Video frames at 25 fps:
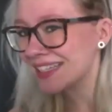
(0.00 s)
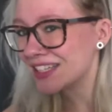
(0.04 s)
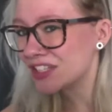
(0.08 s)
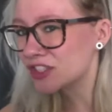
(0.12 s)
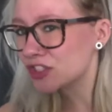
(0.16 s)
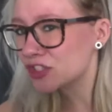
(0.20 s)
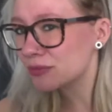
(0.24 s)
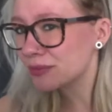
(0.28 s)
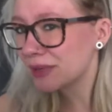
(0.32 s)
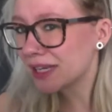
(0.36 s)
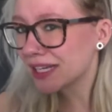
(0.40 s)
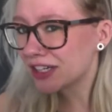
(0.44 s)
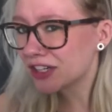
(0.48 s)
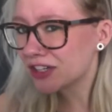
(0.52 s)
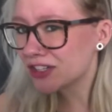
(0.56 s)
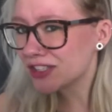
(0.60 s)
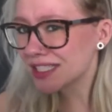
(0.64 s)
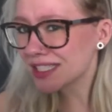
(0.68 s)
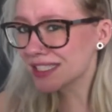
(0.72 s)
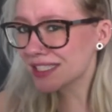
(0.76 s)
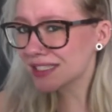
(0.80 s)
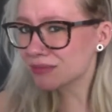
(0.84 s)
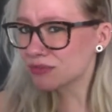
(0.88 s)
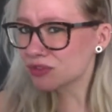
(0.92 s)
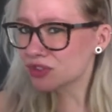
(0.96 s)
As you may
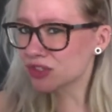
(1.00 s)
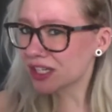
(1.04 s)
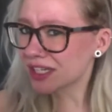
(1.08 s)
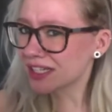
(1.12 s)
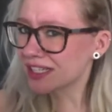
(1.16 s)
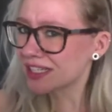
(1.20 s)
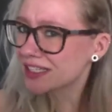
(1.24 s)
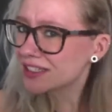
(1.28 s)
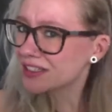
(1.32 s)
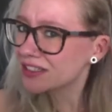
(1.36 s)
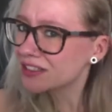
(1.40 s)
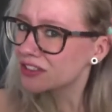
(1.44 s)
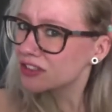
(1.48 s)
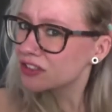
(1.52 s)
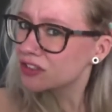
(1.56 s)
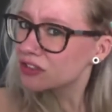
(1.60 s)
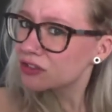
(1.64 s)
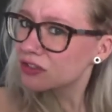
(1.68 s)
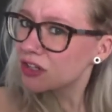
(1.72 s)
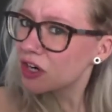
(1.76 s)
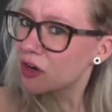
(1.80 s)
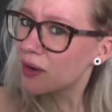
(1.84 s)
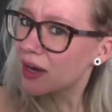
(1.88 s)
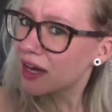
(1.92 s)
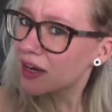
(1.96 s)
notice, I'm trying to
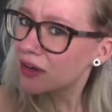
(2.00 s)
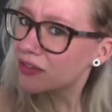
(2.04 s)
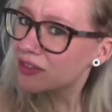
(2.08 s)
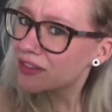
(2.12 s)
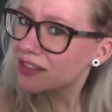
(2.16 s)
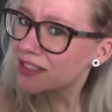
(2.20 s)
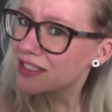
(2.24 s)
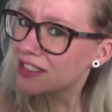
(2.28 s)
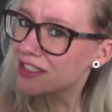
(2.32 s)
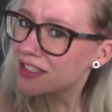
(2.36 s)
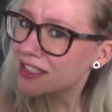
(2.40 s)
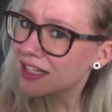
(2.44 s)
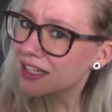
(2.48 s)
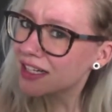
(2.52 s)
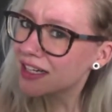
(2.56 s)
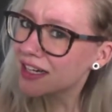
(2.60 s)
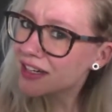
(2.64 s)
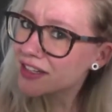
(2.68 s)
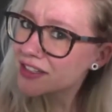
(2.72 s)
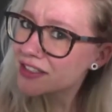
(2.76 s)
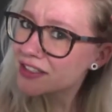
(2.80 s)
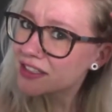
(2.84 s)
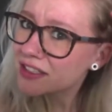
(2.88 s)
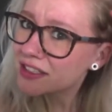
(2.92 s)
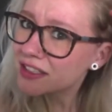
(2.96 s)
grow out this
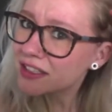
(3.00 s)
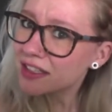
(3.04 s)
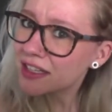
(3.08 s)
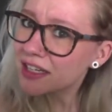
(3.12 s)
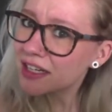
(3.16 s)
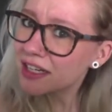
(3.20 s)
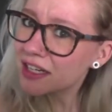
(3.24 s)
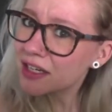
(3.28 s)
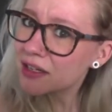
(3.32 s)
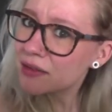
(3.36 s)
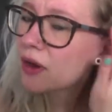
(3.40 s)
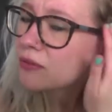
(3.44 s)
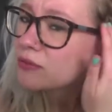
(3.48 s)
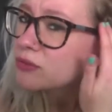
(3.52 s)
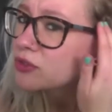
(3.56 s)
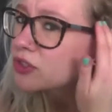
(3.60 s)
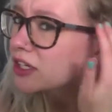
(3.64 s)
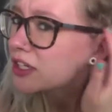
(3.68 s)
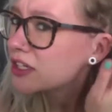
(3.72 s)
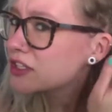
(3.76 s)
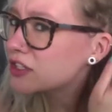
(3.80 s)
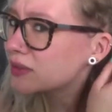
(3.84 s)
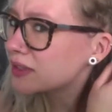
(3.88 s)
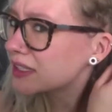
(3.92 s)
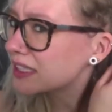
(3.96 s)
undercut here. I'm
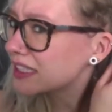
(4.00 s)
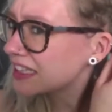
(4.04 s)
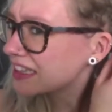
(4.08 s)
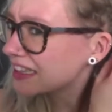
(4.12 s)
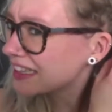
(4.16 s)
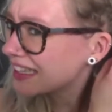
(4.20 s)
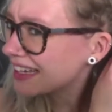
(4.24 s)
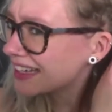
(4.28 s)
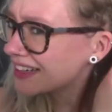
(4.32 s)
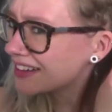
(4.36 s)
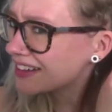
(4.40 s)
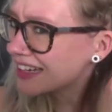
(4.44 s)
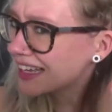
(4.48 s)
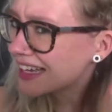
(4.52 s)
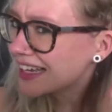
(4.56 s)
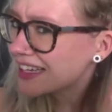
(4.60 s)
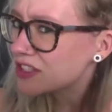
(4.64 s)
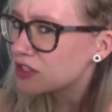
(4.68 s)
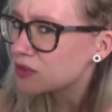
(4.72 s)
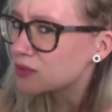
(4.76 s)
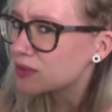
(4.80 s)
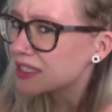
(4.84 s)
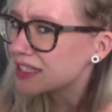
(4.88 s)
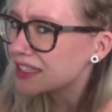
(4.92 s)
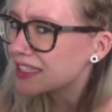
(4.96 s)
trying to do a little
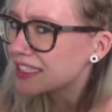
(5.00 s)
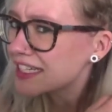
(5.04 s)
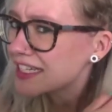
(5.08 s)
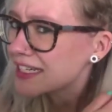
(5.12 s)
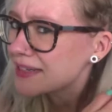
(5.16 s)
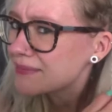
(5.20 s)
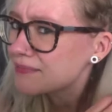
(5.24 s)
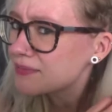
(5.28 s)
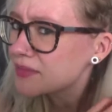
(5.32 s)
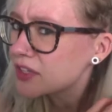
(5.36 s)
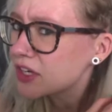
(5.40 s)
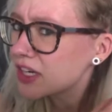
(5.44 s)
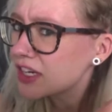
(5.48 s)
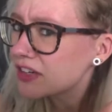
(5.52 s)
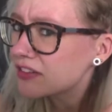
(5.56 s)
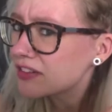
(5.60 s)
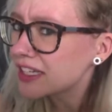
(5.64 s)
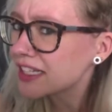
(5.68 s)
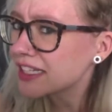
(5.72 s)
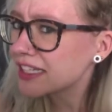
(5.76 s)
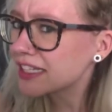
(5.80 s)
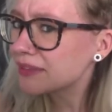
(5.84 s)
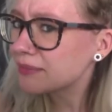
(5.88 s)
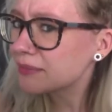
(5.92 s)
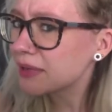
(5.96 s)
Legolas with that. I
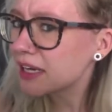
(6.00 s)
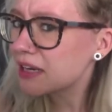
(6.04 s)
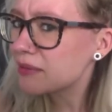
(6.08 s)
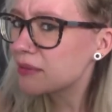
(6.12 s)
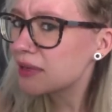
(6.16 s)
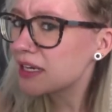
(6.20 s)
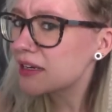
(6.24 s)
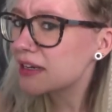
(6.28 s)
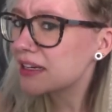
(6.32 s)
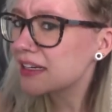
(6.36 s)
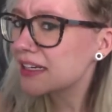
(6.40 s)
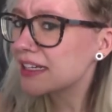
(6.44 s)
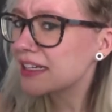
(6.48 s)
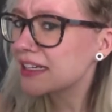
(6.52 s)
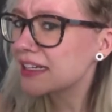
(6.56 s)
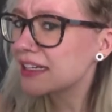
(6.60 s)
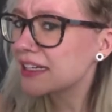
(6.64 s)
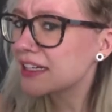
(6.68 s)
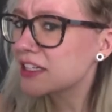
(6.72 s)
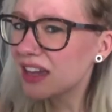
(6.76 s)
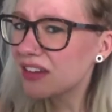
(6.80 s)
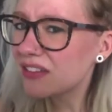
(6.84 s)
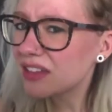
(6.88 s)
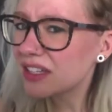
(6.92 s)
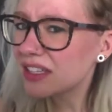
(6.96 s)
reckon maybe
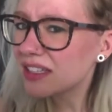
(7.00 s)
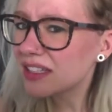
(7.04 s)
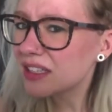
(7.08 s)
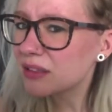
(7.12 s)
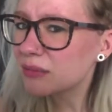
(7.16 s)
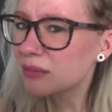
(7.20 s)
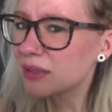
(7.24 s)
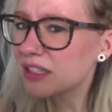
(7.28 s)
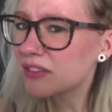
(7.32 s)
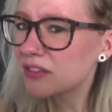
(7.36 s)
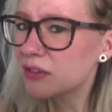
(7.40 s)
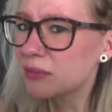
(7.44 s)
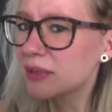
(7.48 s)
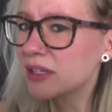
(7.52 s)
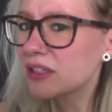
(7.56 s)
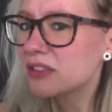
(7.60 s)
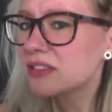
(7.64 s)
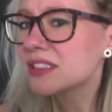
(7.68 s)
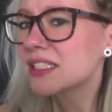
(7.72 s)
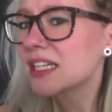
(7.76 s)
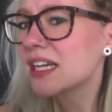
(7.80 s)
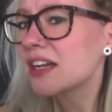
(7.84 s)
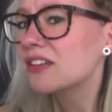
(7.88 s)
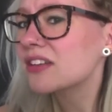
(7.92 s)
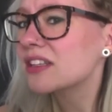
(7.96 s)
Legolas having a little bit of a
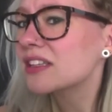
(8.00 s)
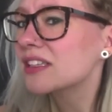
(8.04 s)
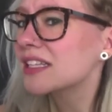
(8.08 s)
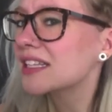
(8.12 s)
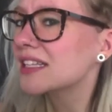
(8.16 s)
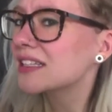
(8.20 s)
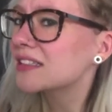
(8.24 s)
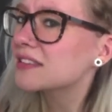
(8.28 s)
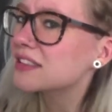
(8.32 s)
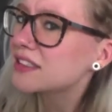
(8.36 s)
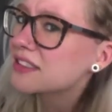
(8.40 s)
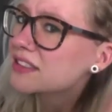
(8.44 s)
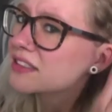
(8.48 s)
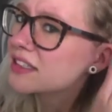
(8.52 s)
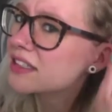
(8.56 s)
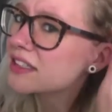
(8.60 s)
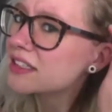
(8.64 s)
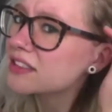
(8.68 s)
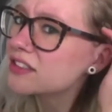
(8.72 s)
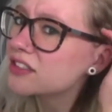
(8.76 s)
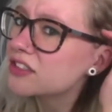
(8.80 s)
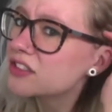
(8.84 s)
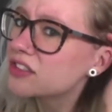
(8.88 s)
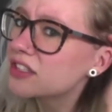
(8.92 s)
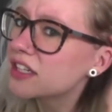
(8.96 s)
meltdown and then decided
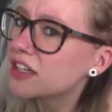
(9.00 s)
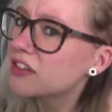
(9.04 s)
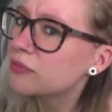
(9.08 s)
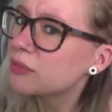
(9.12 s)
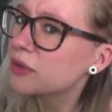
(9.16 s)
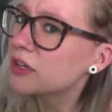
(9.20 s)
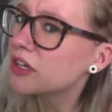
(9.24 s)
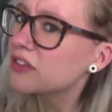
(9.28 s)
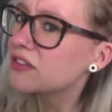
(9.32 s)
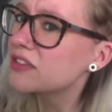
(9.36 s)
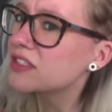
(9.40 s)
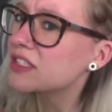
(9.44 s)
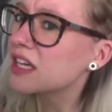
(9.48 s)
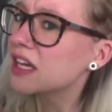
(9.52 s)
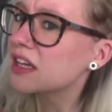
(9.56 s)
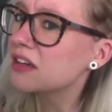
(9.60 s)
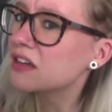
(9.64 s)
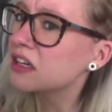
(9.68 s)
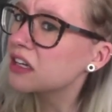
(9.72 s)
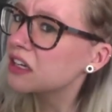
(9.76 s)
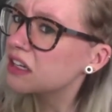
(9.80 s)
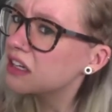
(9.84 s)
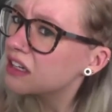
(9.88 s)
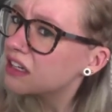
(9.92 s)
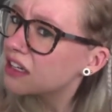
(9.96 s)
to shave part of his head
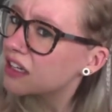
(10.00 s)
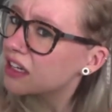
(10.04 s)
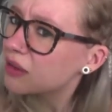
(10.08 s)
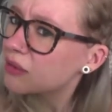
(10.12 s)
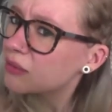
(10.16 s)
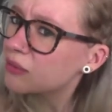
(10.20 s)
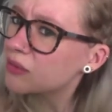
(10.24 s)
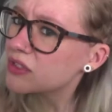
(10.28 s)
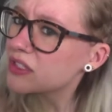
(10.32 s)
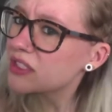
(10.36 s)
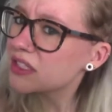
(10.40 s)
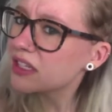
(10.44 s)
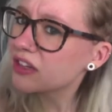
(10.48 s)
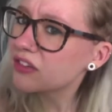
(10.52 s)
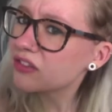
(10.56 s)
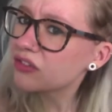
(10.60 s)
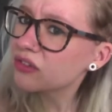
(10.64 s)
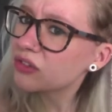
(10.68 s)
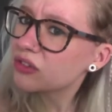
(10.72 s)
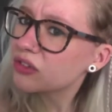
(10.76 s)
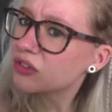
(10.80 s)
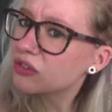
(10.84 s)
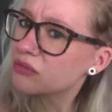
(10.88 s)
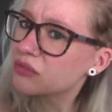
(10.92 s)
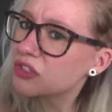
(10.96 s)
and was
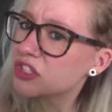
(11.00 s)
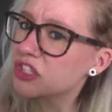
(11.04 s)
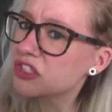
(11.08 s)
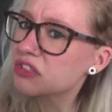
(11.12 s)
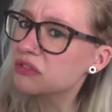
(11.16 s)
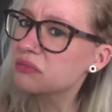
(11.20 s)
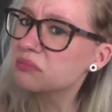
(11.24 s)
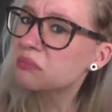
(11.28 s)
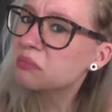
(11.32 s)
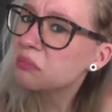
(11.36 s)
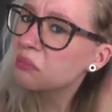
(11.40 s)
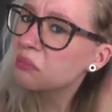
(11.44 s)
therefore just